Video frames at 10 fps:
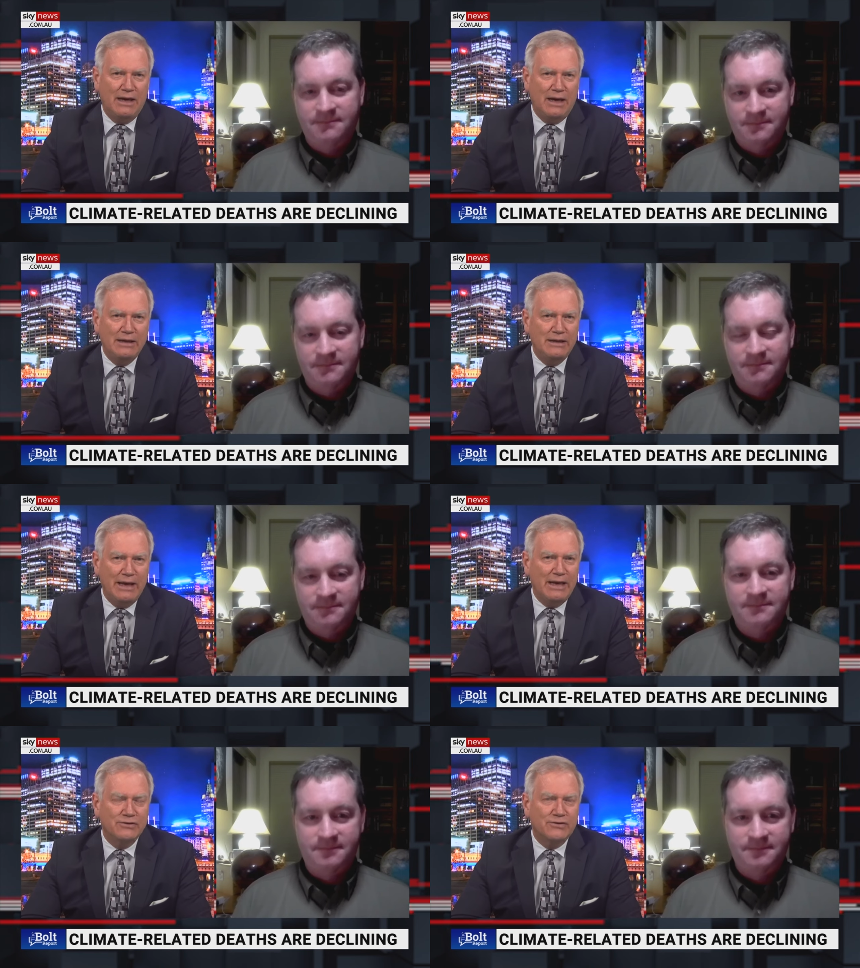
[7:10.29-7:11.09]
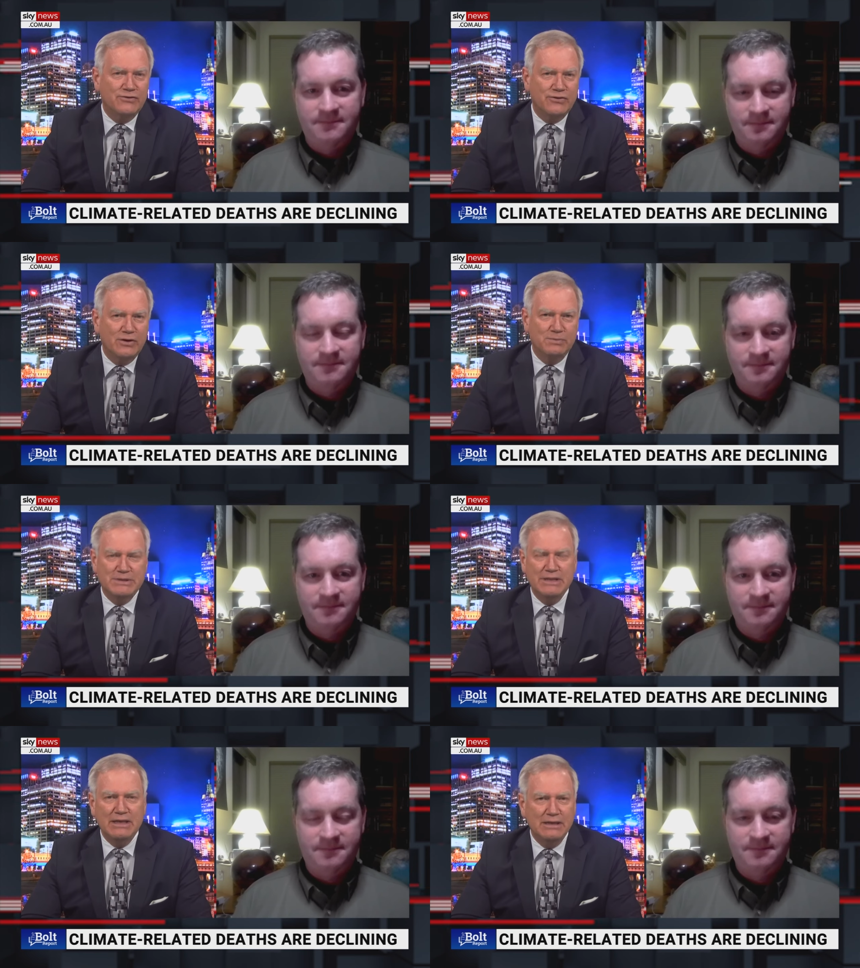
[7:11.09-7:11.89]
Speaker 1: out of control,
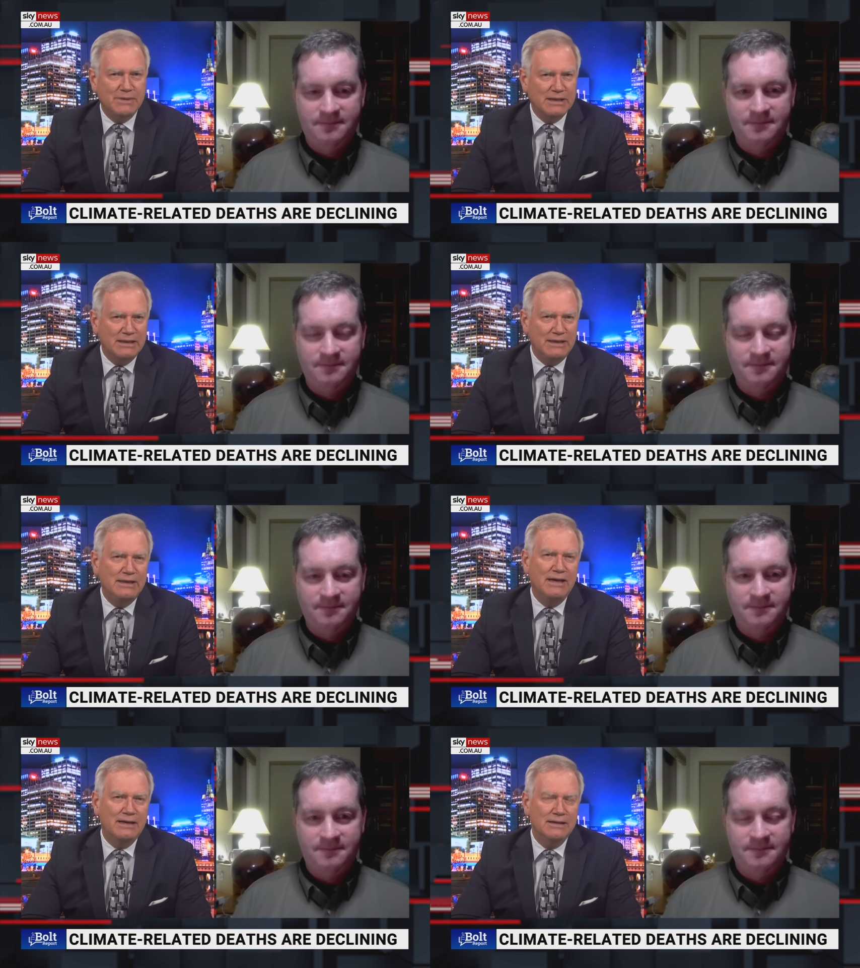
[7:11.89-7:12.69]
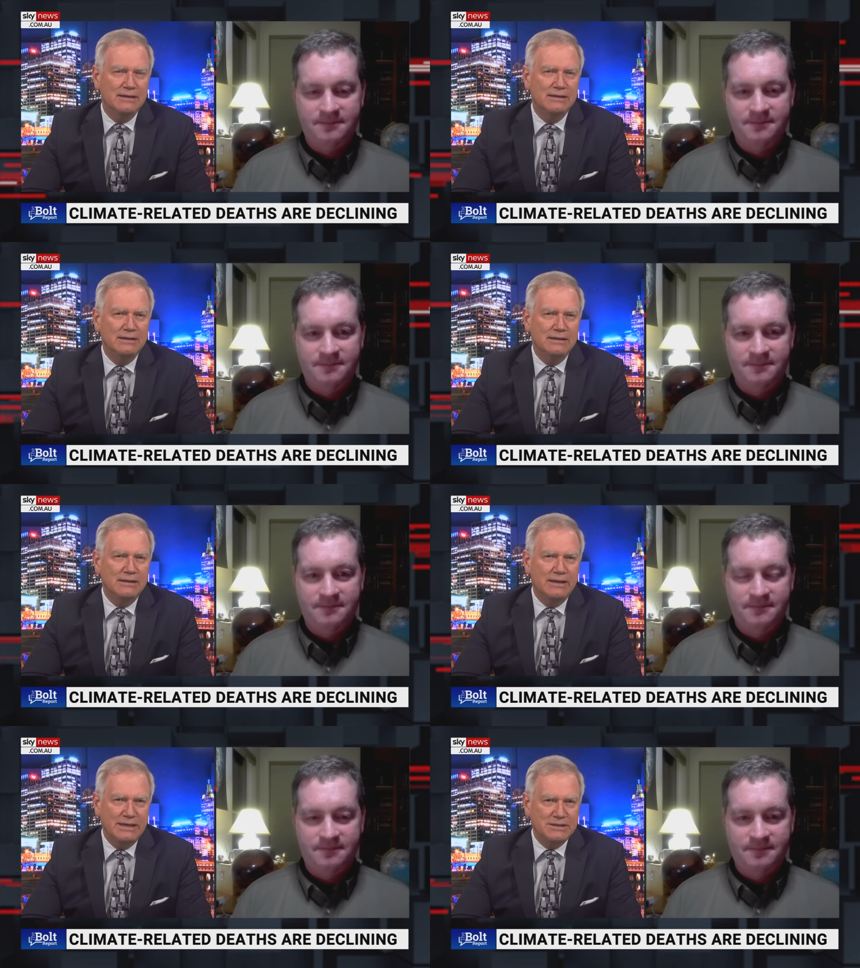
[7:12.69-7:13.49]
particularly among the young,
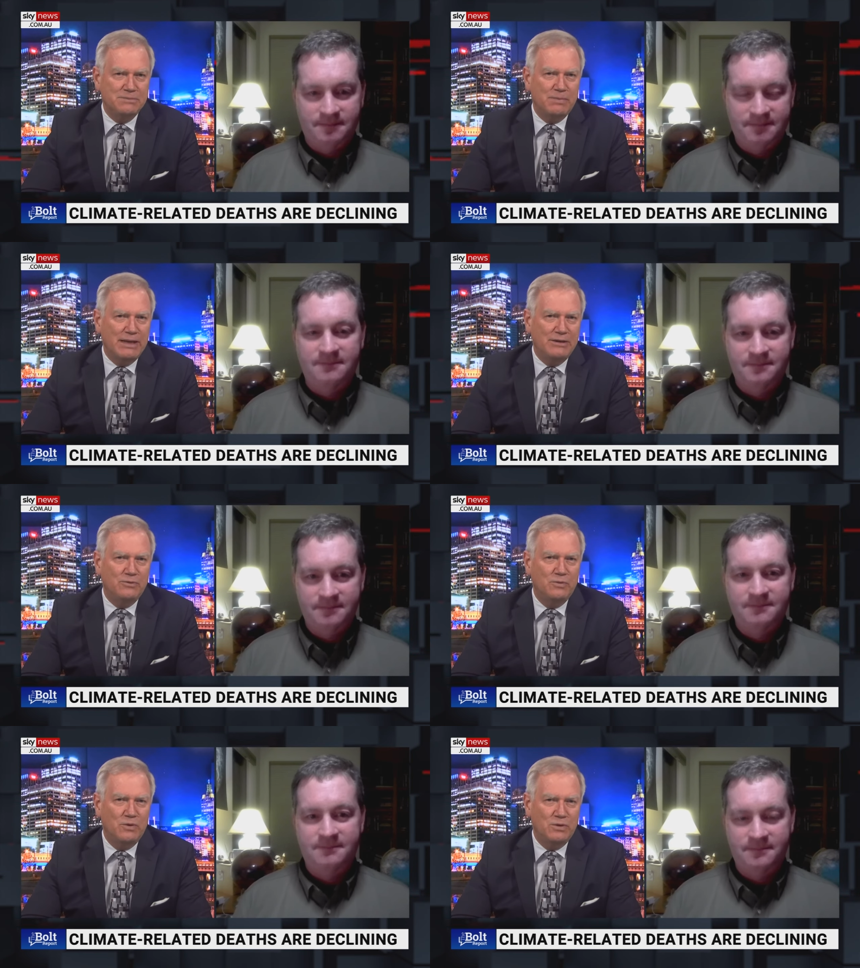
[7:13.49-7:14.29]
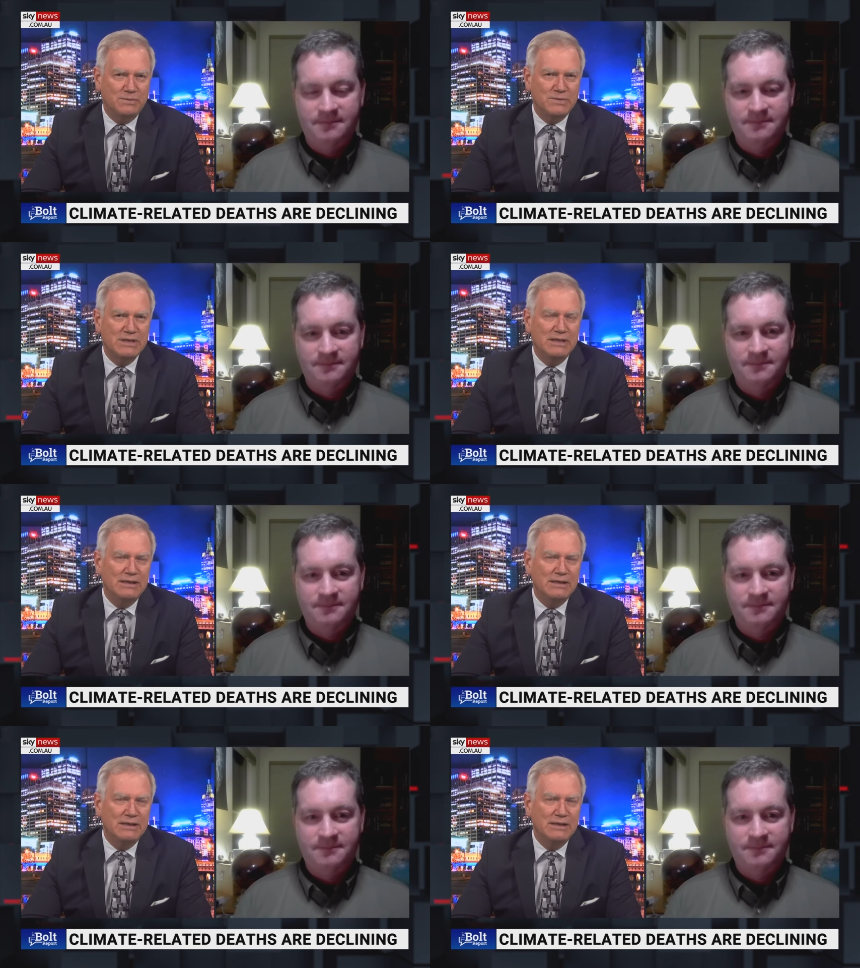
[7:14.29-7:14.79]
that as the planet warms,